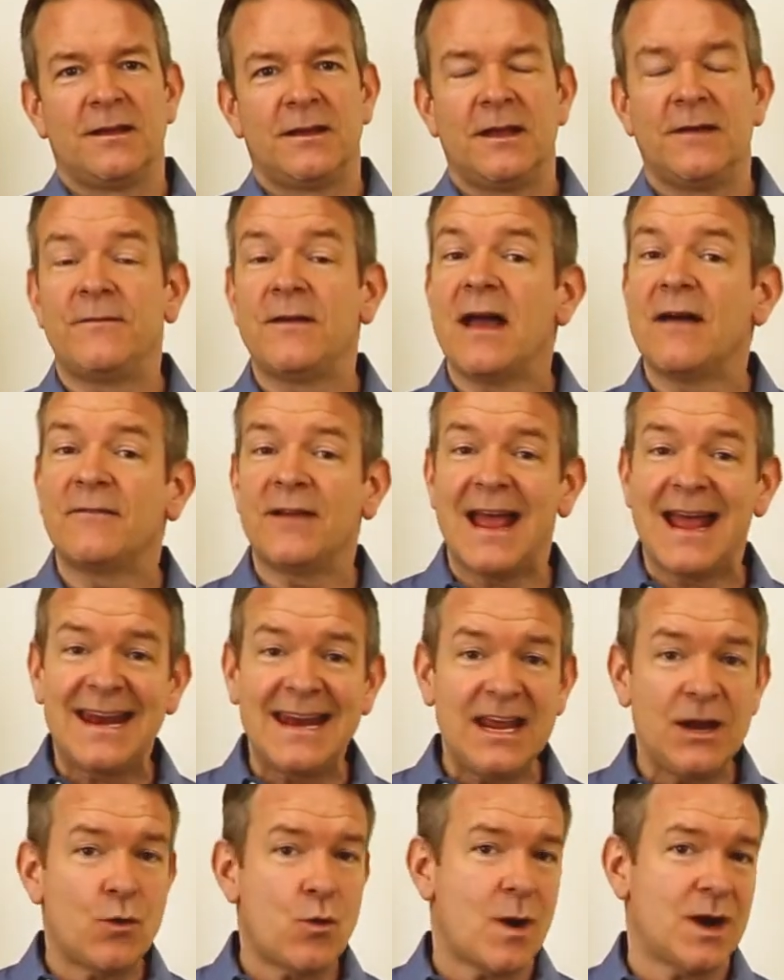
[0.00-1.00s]
If you have
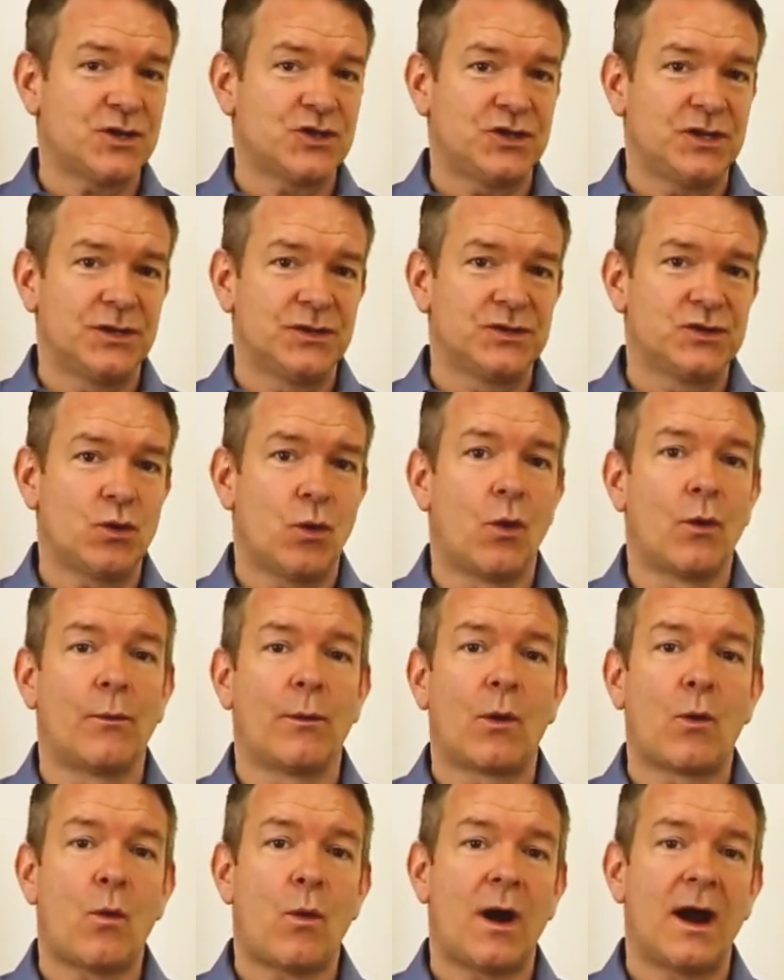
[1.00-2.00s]
any questions or
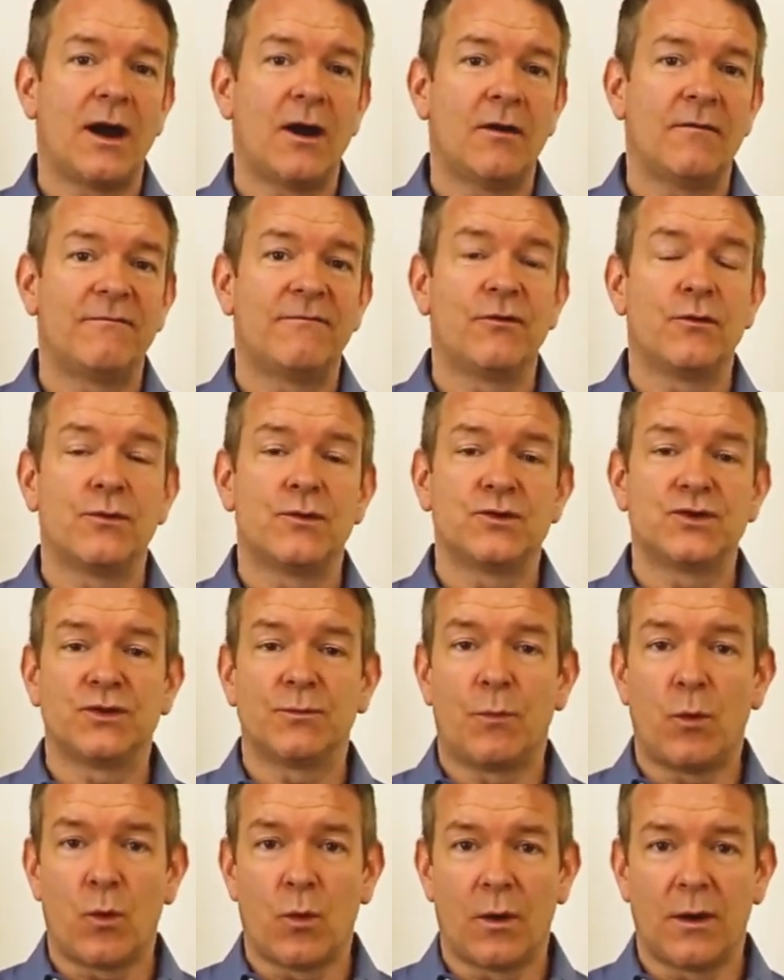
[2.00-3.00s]
require further
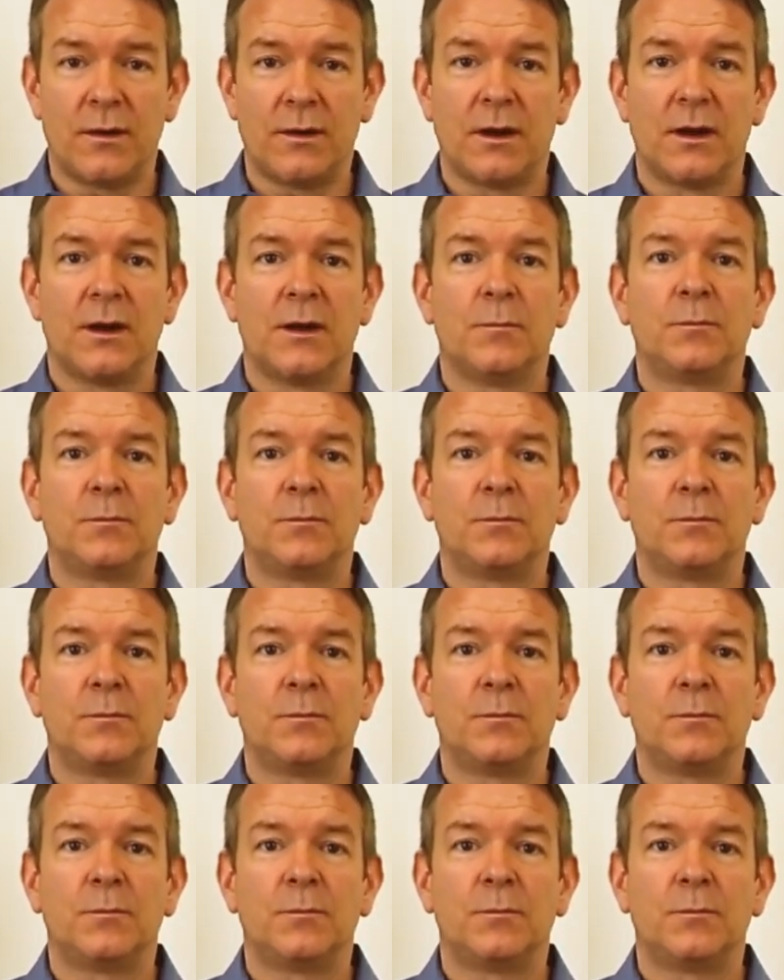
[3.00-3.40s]
support,